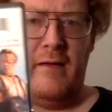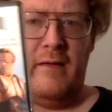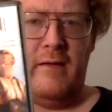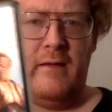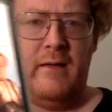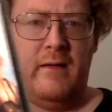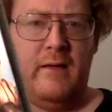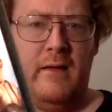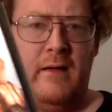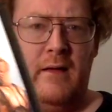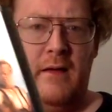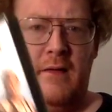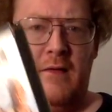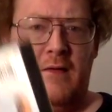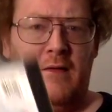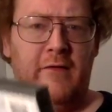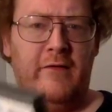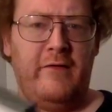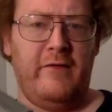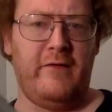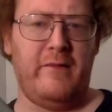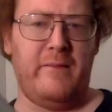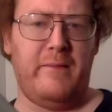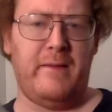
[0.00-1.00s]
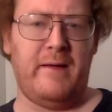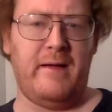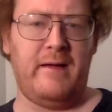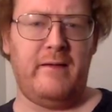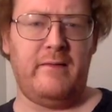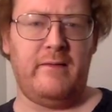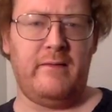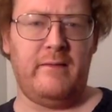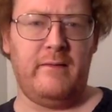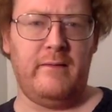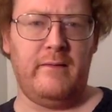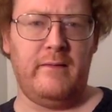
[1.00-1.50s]
And this is
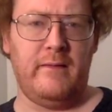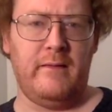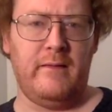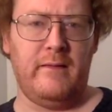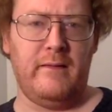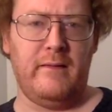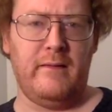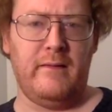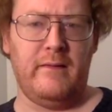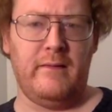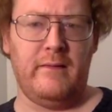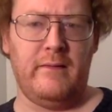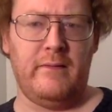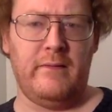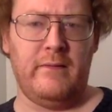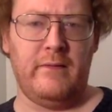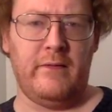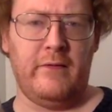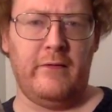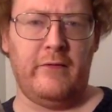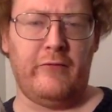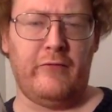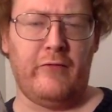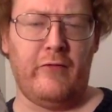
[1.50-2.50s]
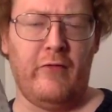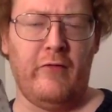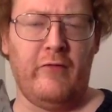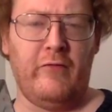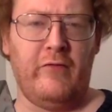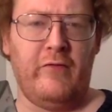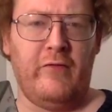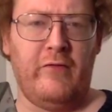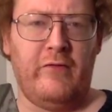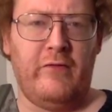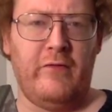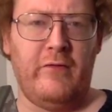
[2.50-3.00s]
about uh, the
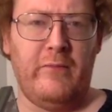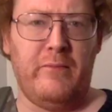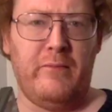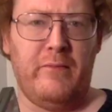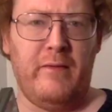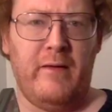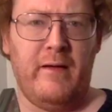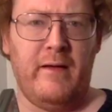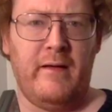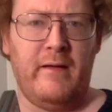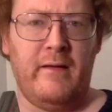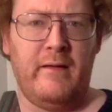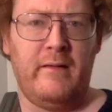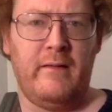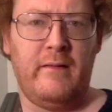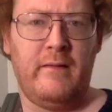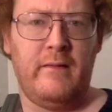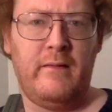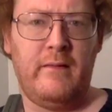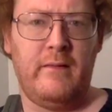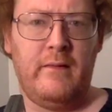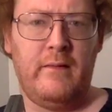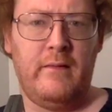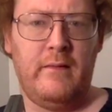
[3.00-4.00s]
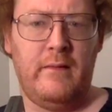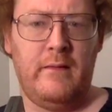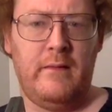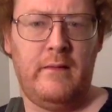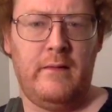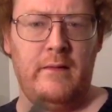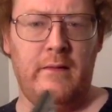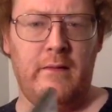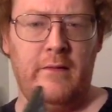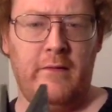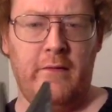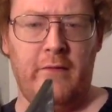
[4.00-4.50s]
Trojans who bring
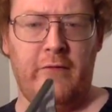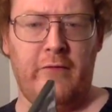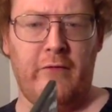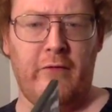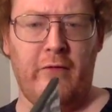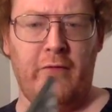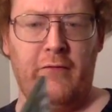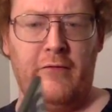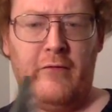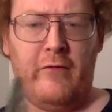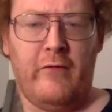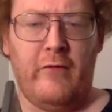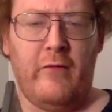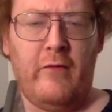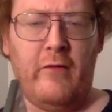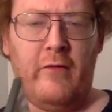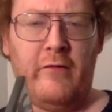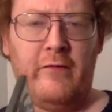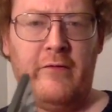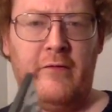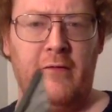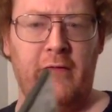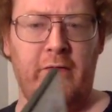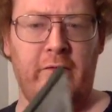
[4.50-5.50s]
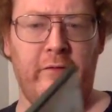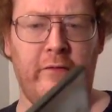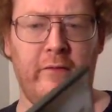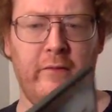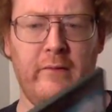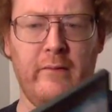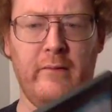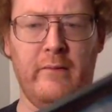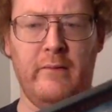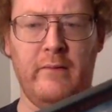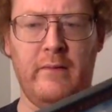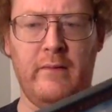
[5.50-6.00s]
the Trojan horse
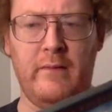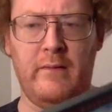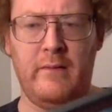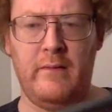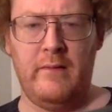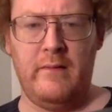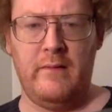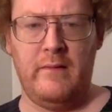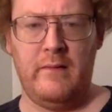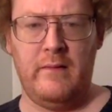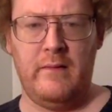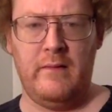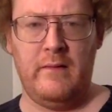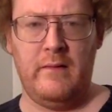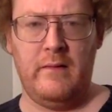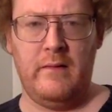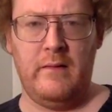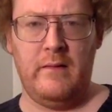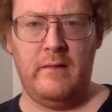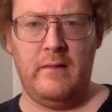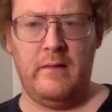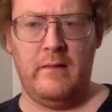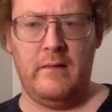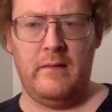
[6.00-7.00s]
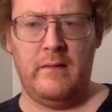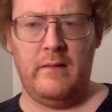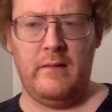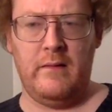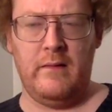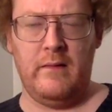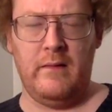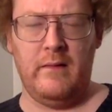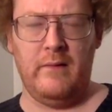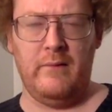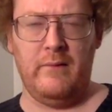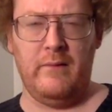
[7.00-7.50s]
into
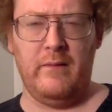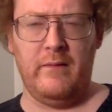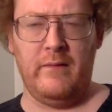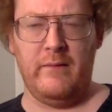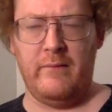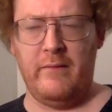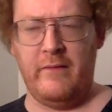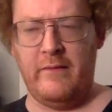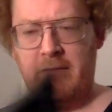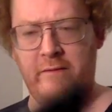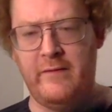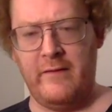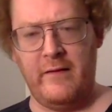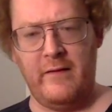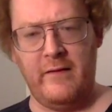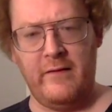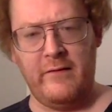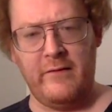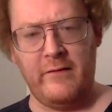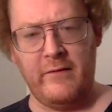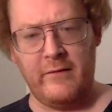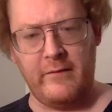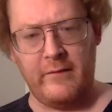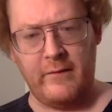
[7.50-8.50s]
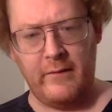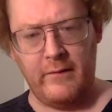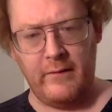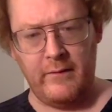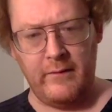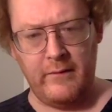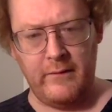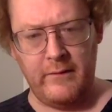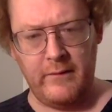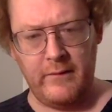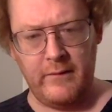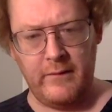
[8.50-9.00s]
uh, what what city is this
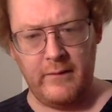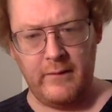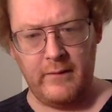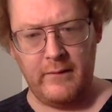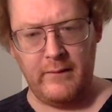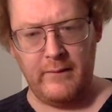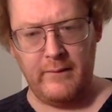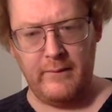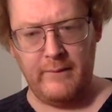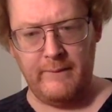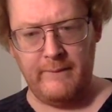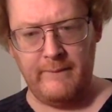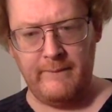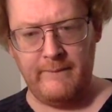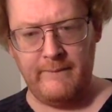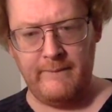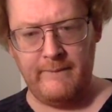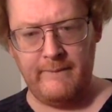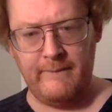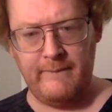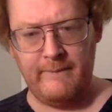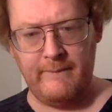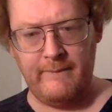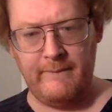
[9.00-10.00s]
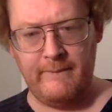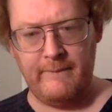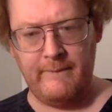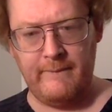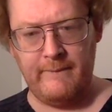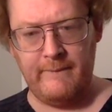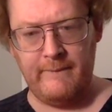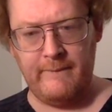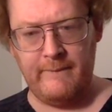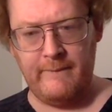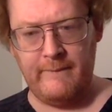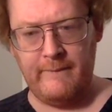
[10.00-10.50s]
called? Uh,
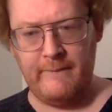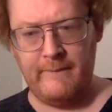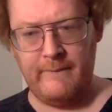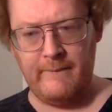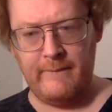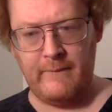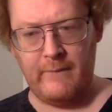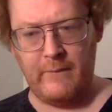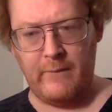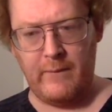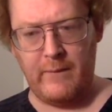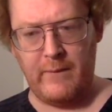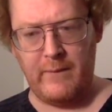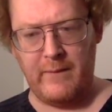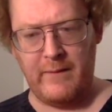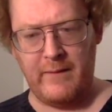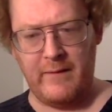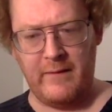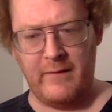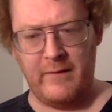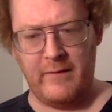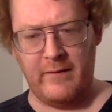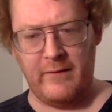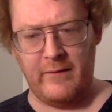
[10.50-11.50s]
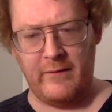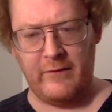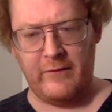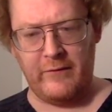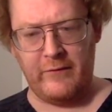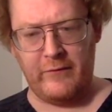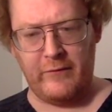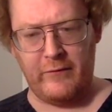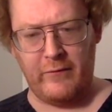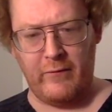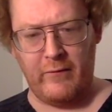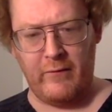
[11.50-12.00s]
wait a minute,
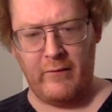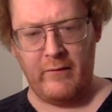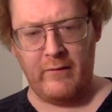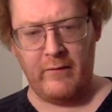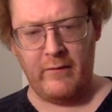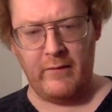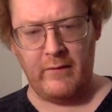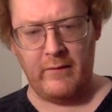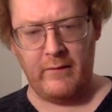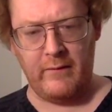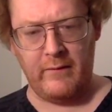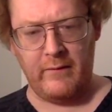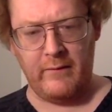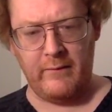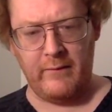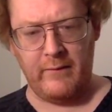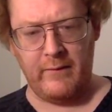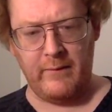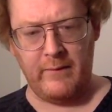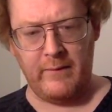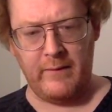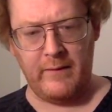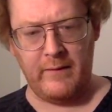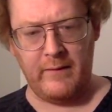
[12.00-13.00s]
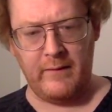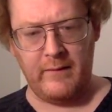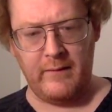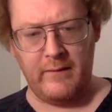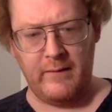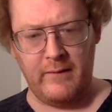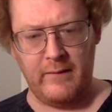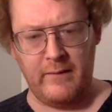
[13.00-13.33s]
it's Tro. Wait, wait, a minute.